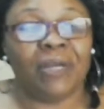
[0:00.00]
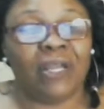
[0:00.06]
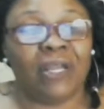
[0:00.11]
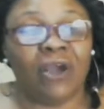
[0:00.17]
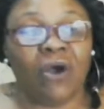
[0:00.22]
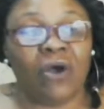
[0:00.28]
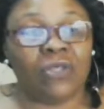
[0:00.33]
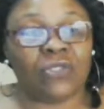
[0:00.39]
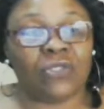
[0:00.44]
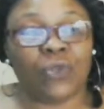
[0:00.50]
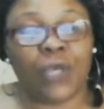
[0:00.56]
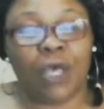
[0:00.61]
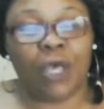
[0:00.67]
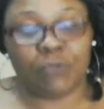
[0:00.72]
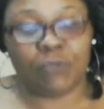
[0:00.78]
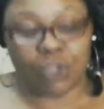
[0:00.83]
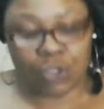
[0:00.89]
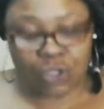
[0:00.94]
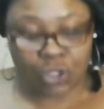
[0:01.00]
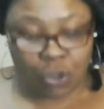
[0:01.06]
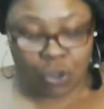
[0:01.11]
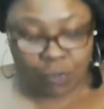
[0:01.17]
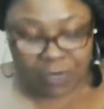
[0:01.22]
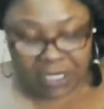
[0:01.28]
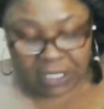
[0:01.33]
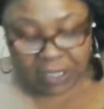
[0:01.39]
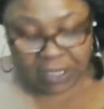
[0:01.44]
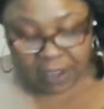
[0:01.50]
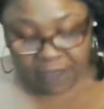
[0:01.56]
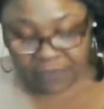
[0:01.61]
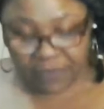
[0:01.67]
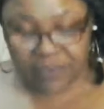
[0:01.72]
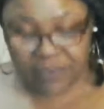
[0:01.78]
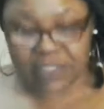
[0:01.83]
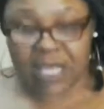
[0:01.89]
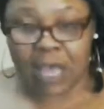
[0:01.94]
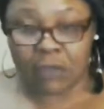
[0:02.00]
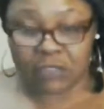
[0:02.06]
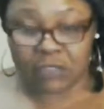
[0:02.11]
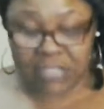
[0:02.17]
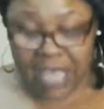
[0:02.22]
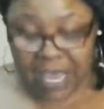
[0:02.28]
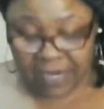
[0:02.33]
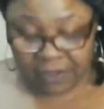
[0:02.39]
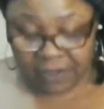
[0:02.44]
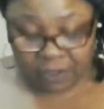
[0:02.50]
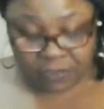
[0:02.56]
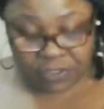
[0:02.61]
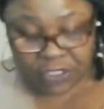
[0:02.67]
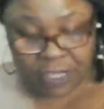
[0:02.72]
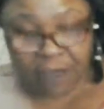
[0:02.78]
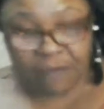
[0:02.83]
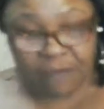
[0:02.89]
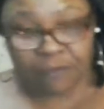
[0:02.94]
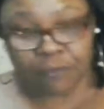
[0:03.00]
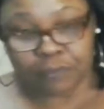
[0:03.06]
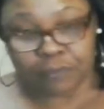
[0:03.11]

it also helps so many others outside of yourself.